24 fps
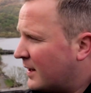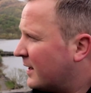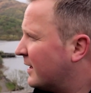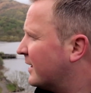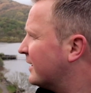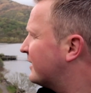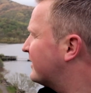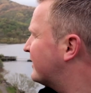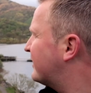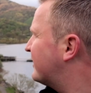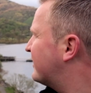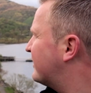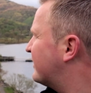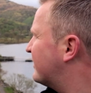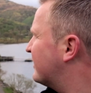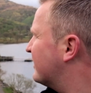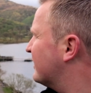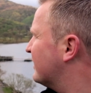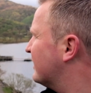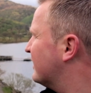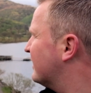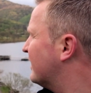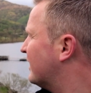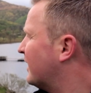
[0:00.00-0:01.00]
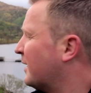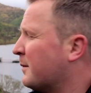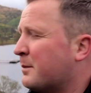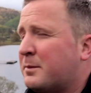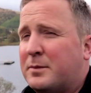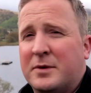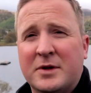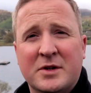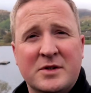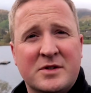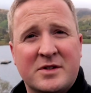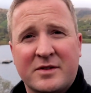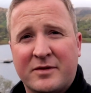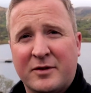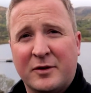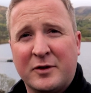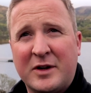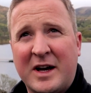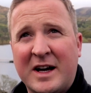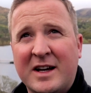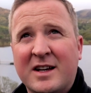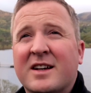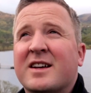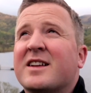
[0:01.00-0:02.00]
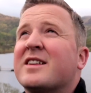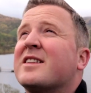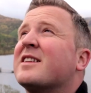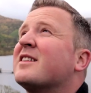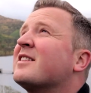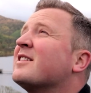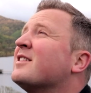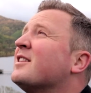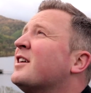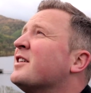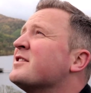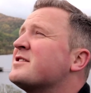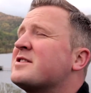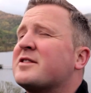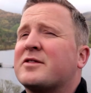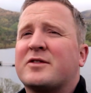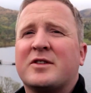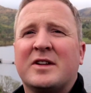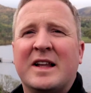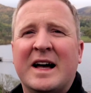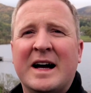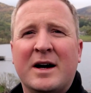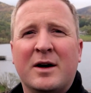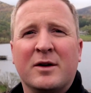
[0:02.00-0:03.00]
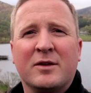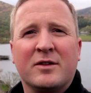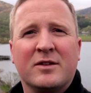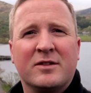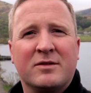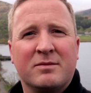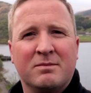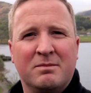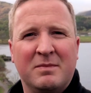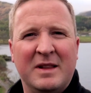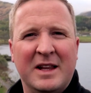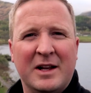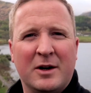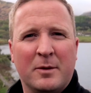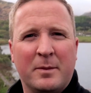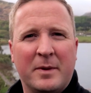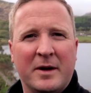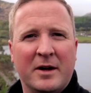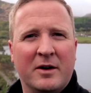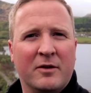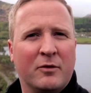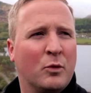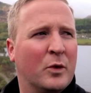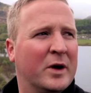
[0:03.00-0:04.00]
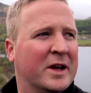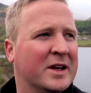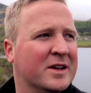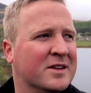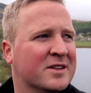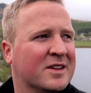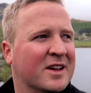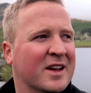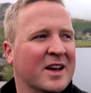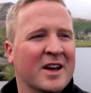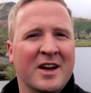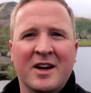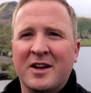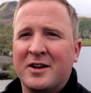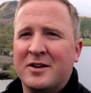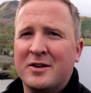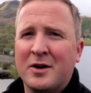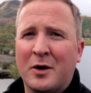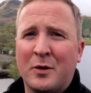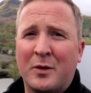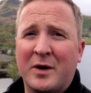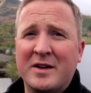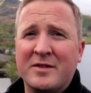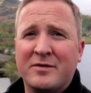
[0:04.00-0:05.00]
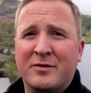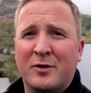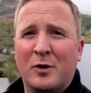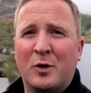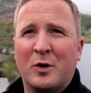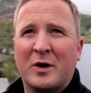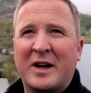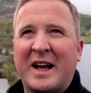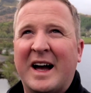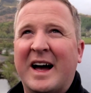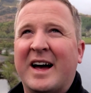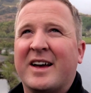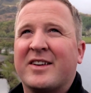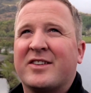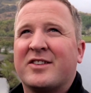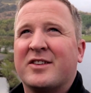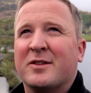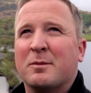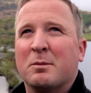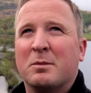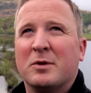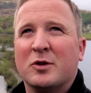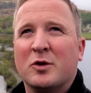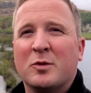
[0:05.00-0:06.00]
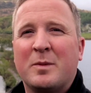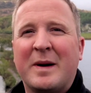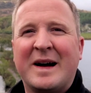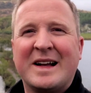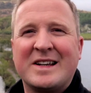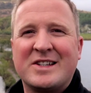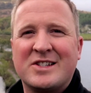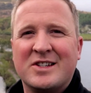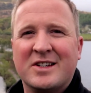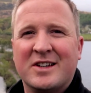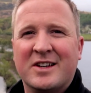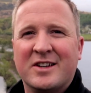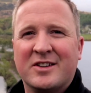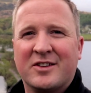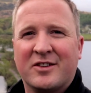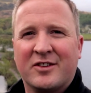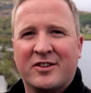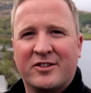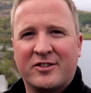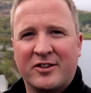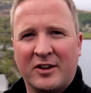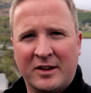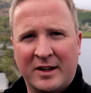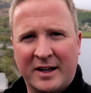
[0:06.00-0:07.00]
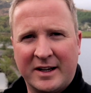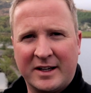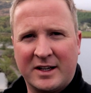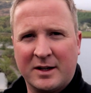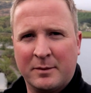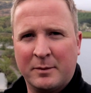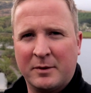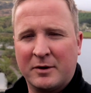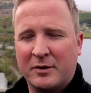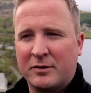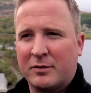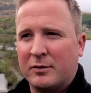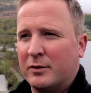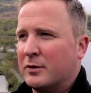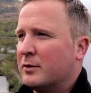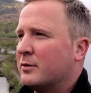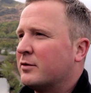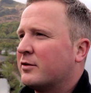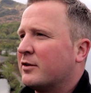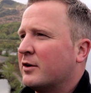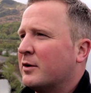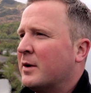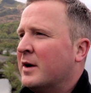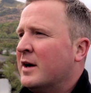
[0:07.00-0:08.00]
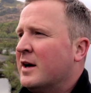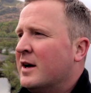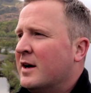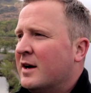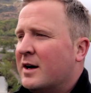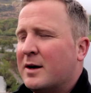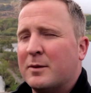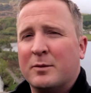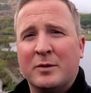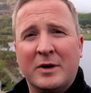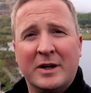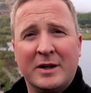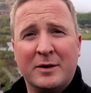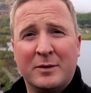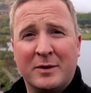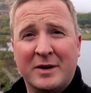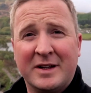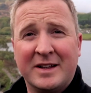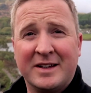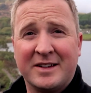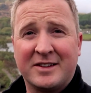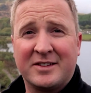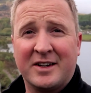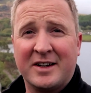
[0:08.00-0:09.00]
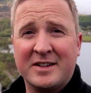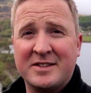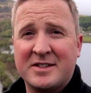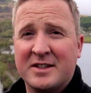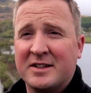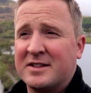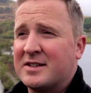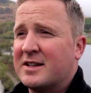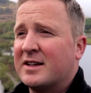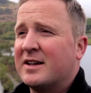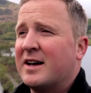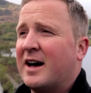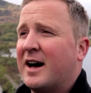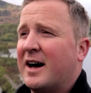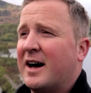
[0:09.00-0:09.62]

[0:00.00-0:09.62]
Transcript: It's a beautiful day. There's lots of clouds, a little bit of wind, no rain forecast, and blue patches and sunlight coming through, so I'm really excited.